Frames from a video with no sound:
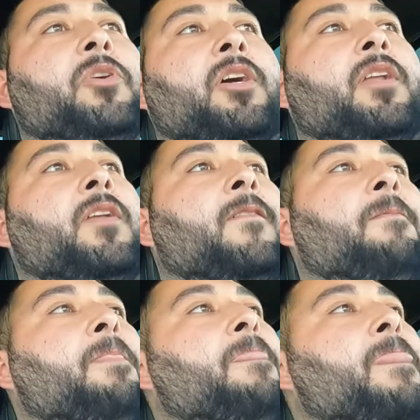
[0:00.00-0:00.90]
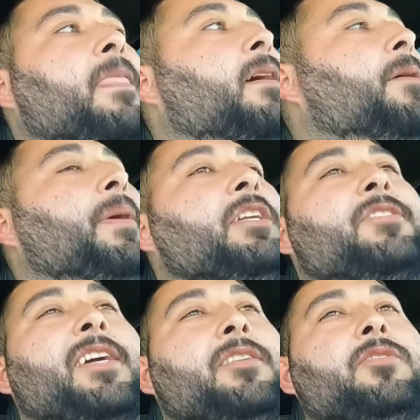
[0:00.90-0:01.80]
but I may
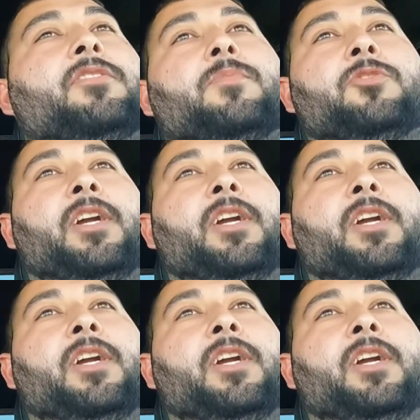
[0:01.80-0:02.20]
try and do some